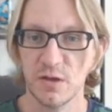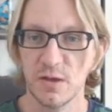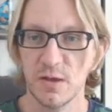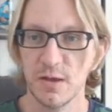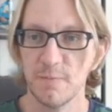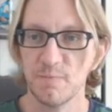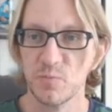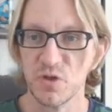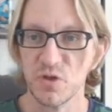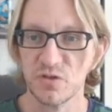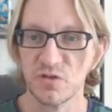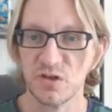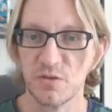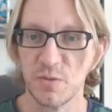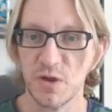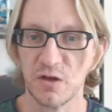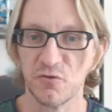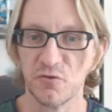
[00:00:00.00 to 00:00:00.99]
As you can see
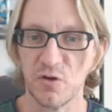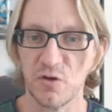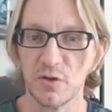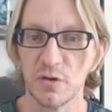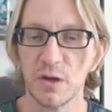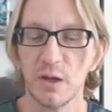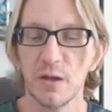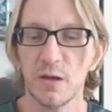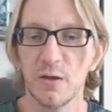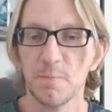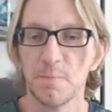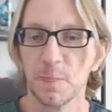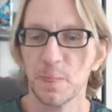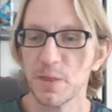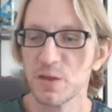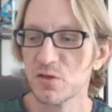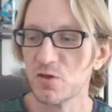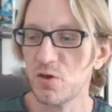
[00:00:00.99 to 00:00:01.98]
my controller.
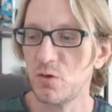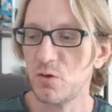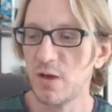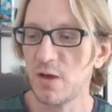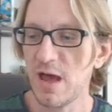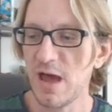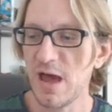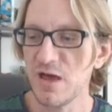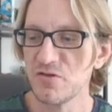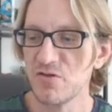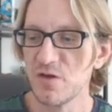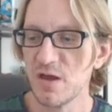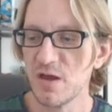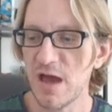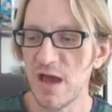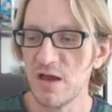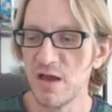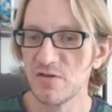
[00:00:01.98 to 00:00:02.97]
So
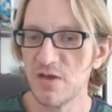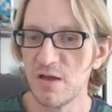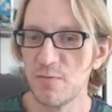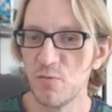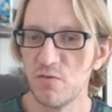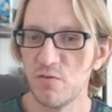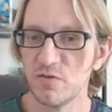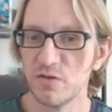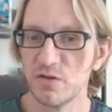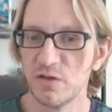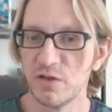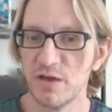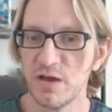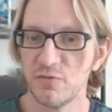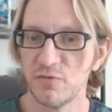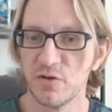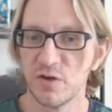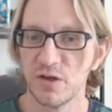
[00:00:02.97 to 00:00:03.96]
as I move it to
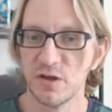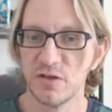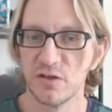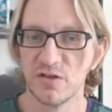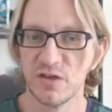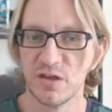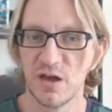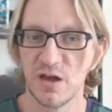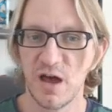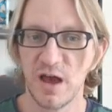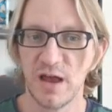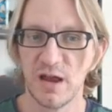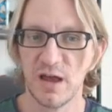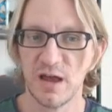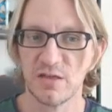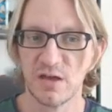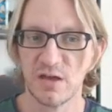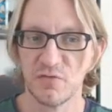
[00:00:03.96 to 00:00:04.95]
left, you're going to see it
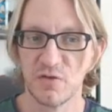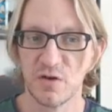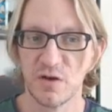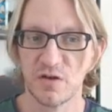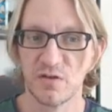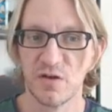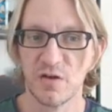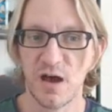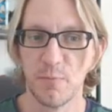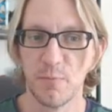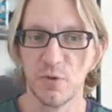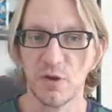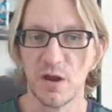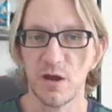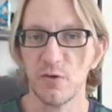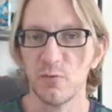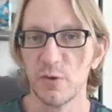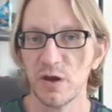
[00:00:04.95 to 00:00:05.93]
highlights that very top one.
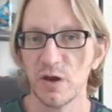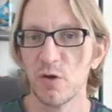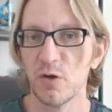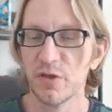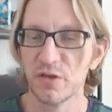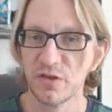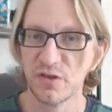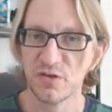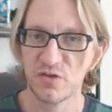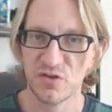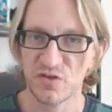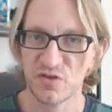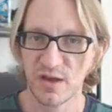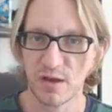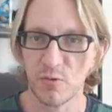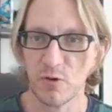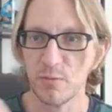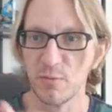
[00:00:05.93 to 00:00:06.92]
Now we know that this is
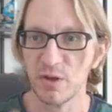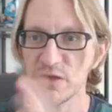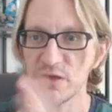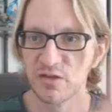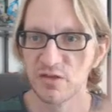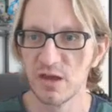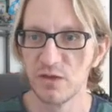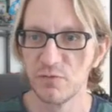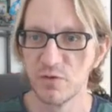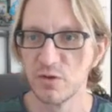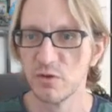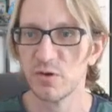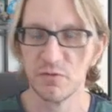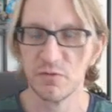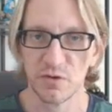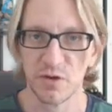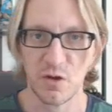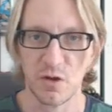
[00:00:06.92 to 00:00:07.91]
stick 1, but let's say if you don't
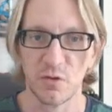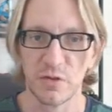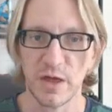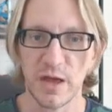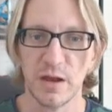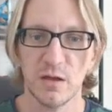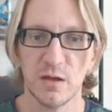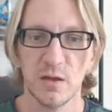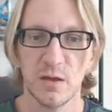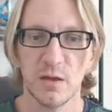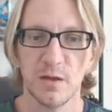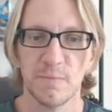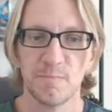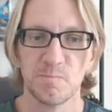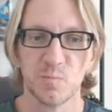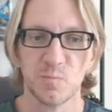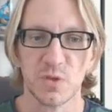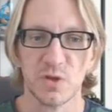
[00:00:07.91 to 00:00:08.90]
even know that,
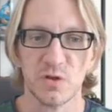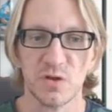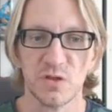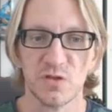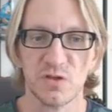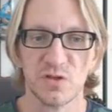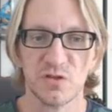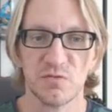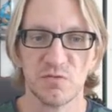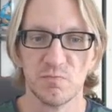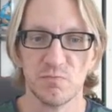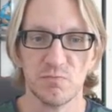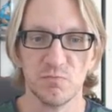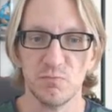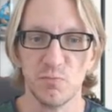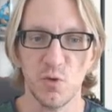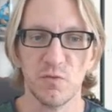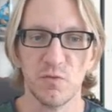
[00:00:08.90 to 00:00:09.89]
you can just
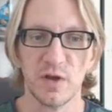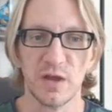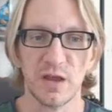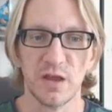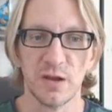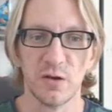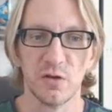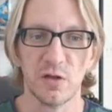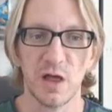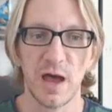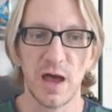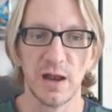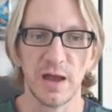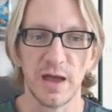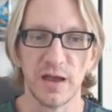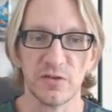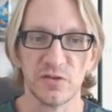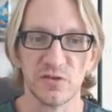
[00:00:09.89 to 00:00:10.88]
move it and it'll
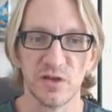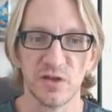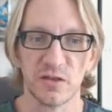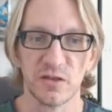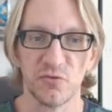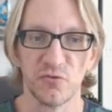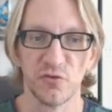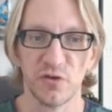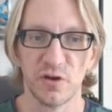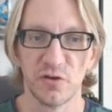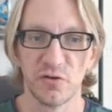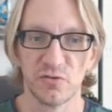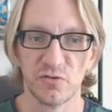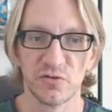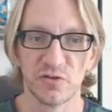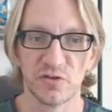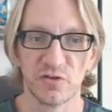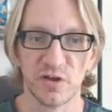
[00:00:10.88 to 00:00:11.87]
highlight, just like the
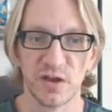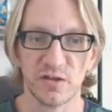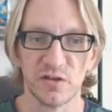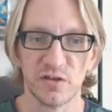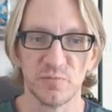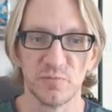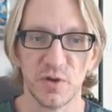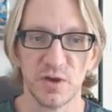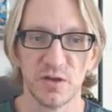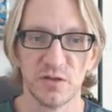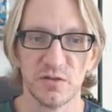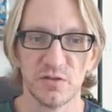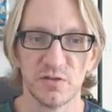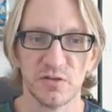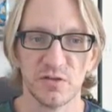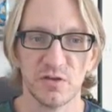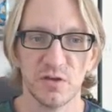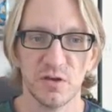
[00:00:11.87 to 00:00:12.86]
triggers, just like these
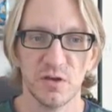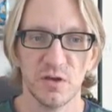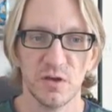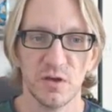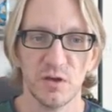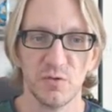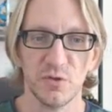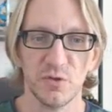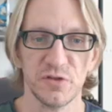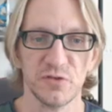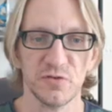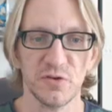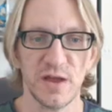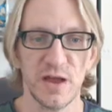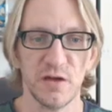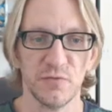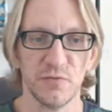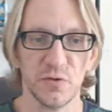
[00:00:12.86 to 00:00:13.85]
buttons. Well, these are
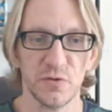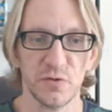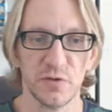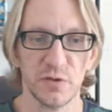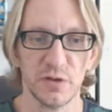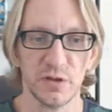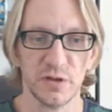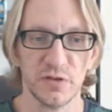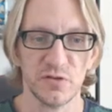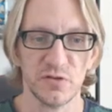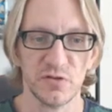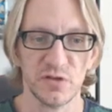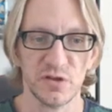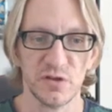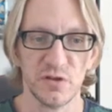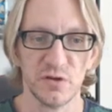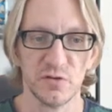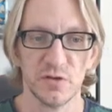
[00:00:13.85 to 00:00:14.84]
down further unless you
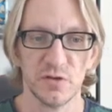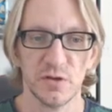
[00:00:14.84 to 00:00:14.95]
see those.